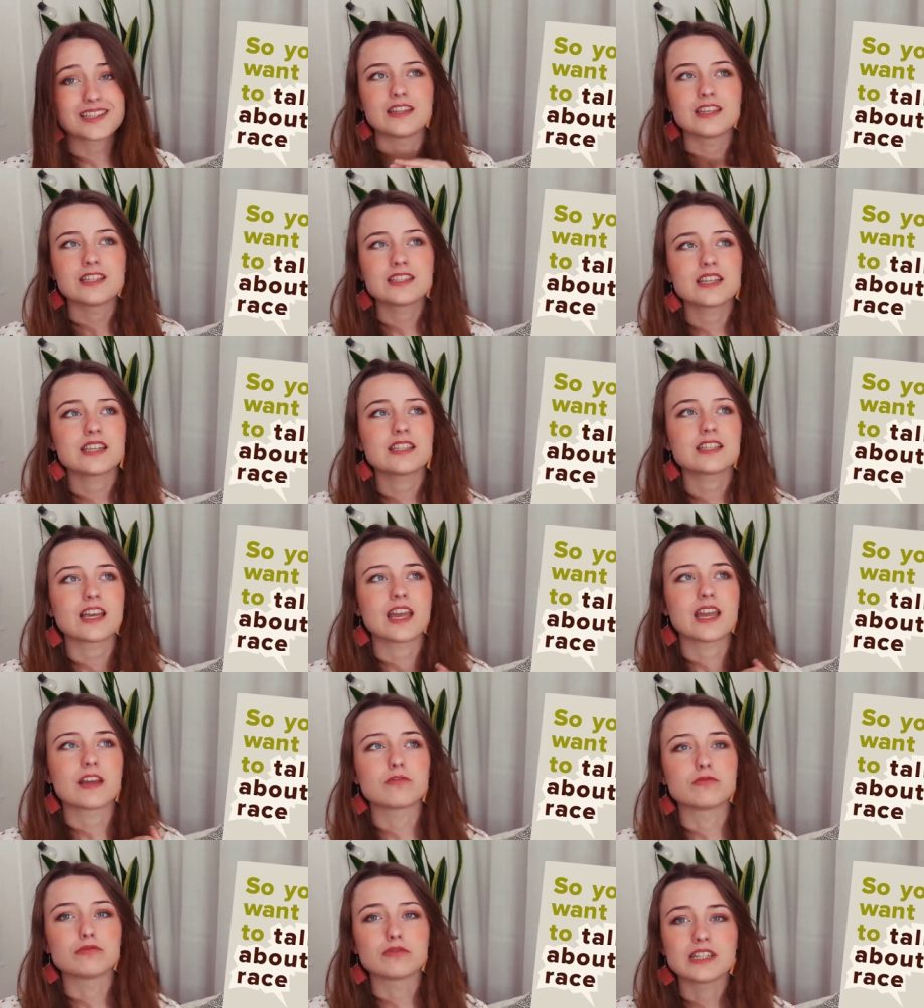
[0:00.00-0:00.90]
This is
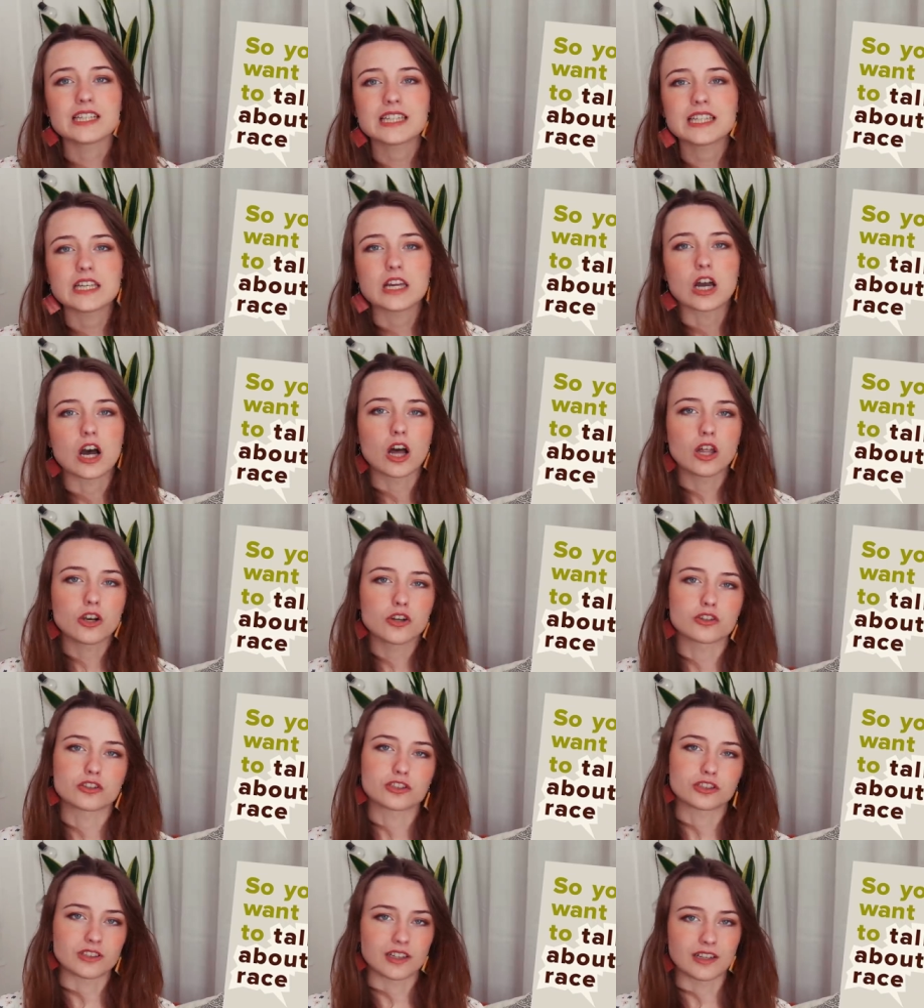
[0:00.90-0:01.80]
a really
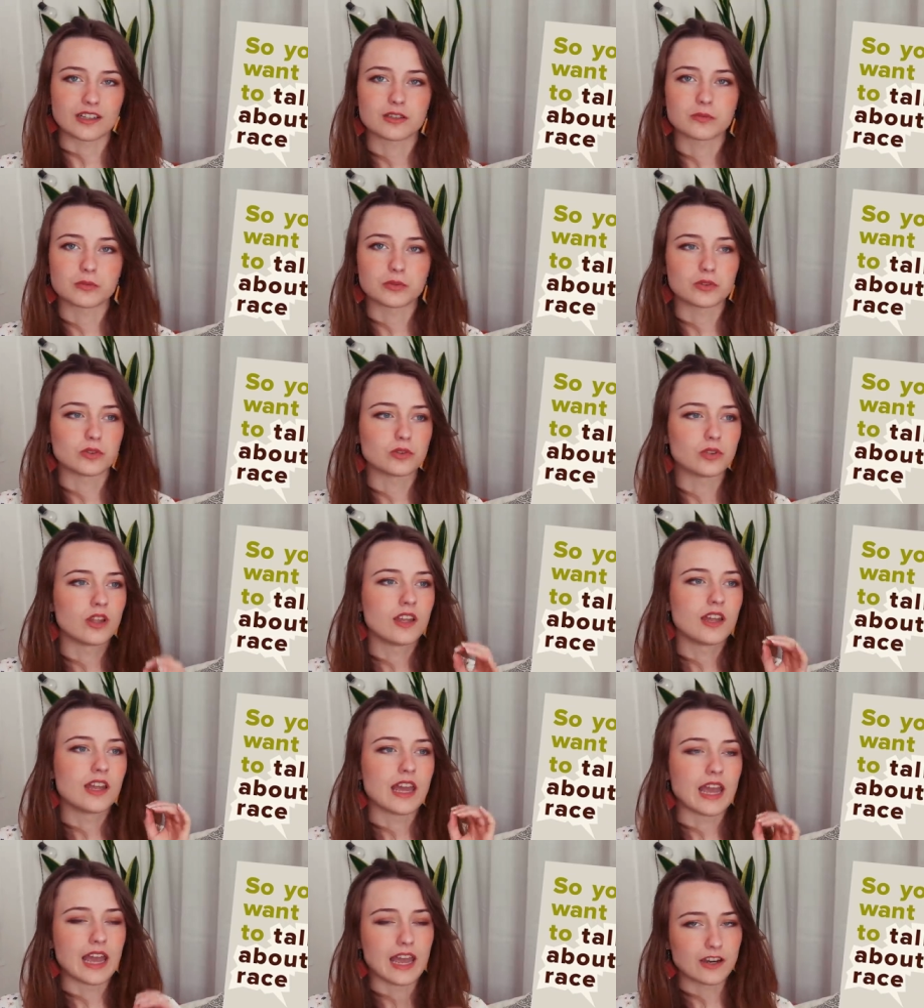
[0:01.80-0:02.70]
understandable
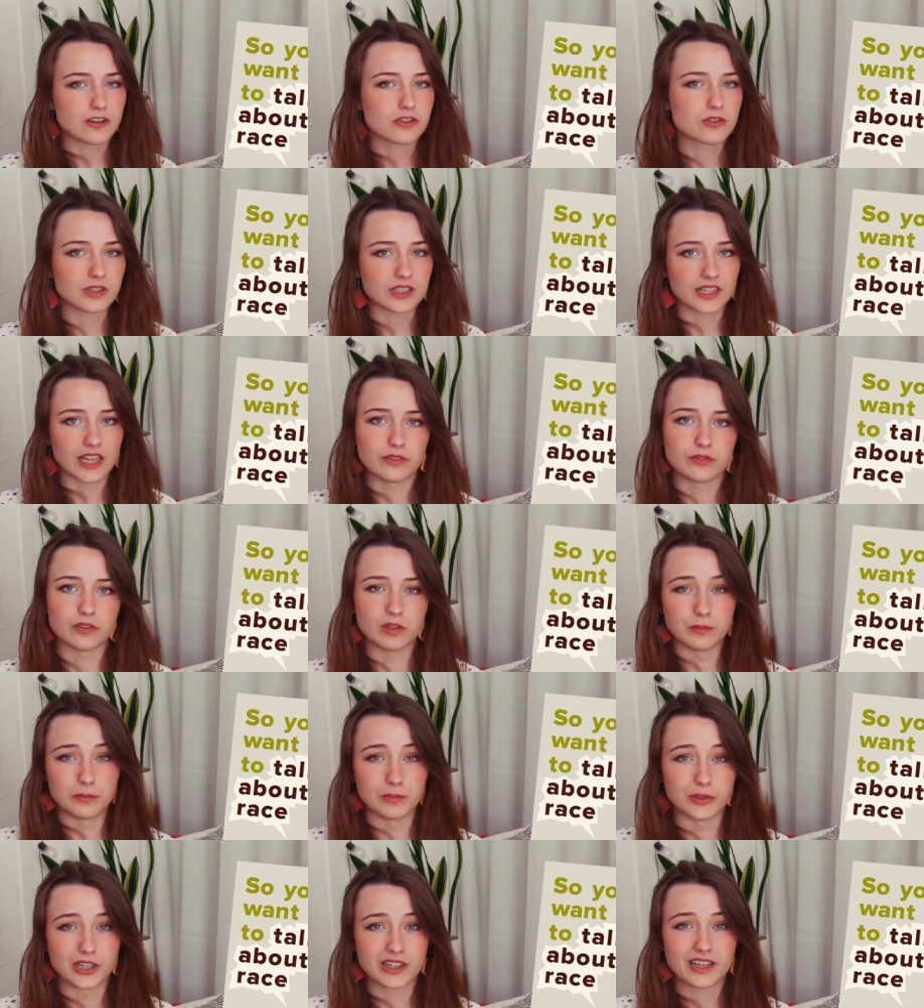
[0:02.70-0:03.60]

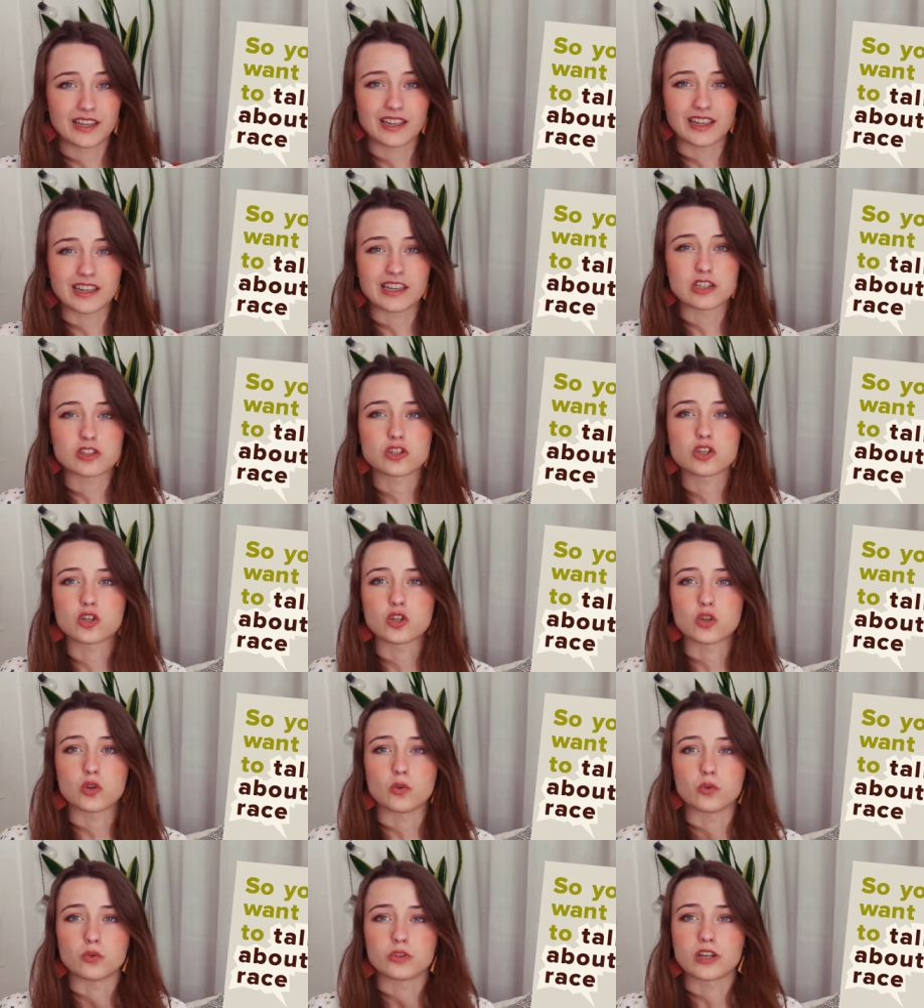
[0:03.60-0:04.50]
entry-level book
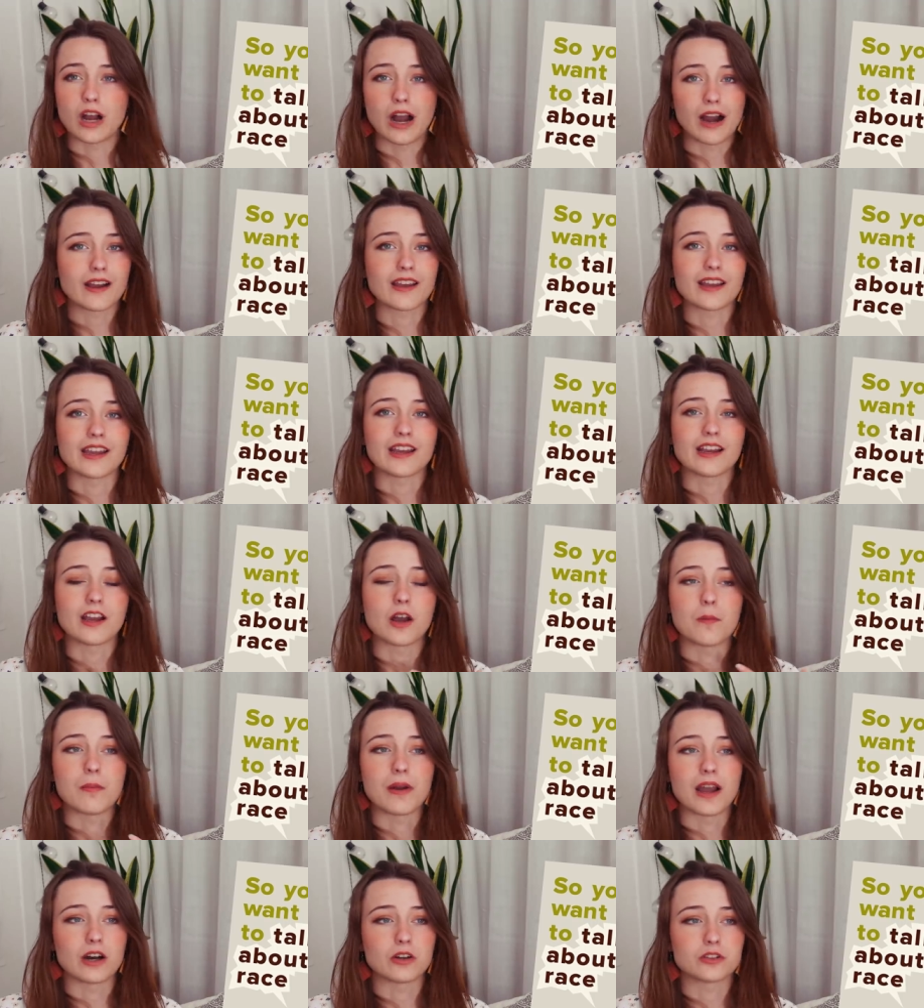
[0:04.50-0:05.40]
into talking
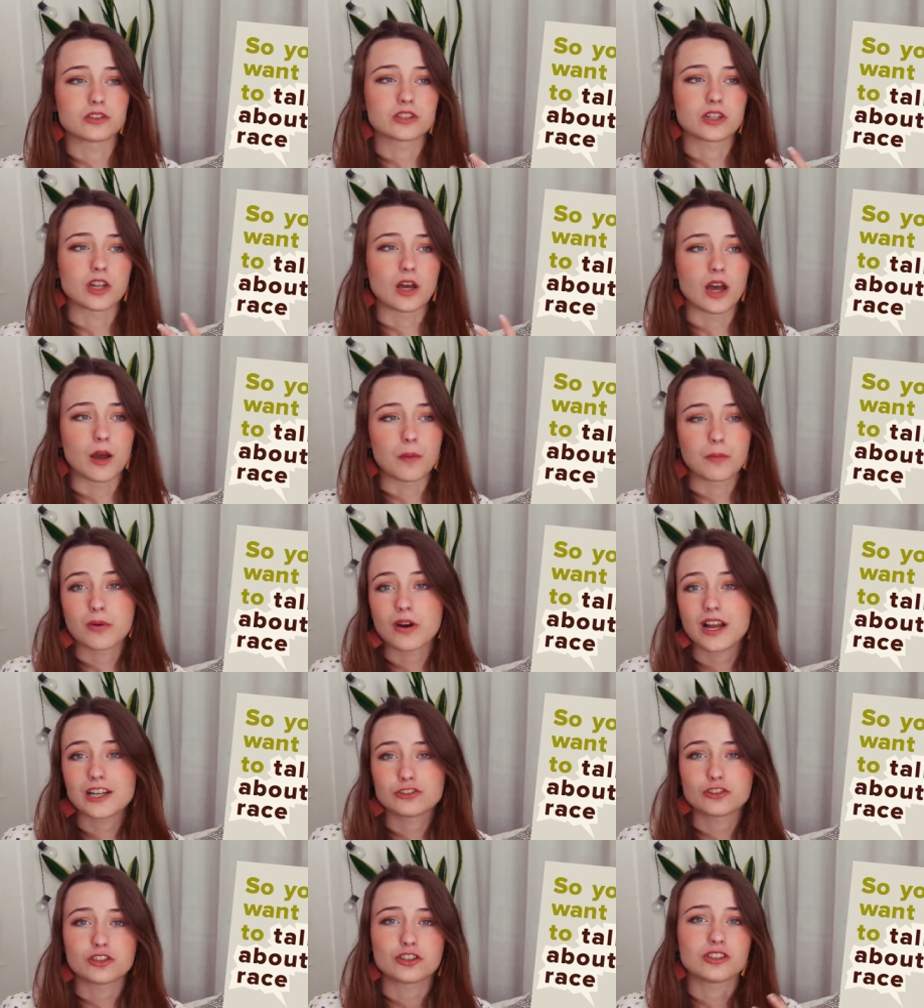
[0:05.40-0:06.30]
about
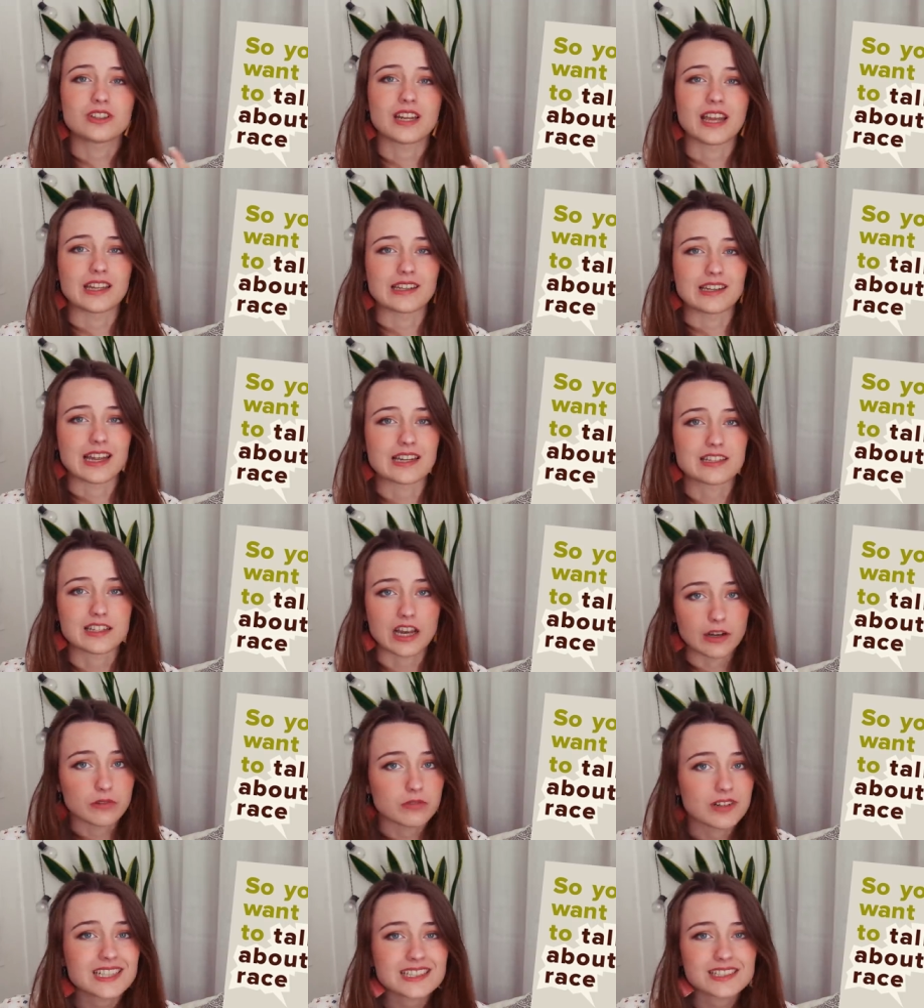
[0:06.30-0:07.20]
oppression and
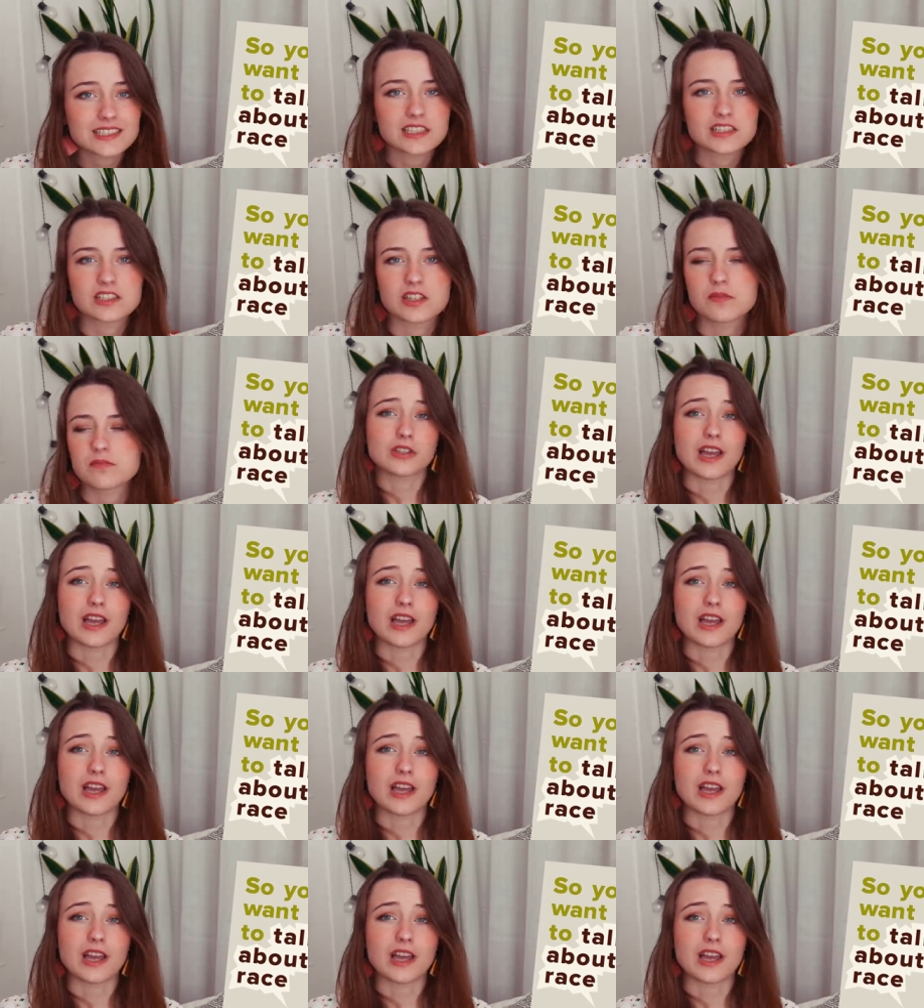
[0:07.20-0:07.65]
anti-racism.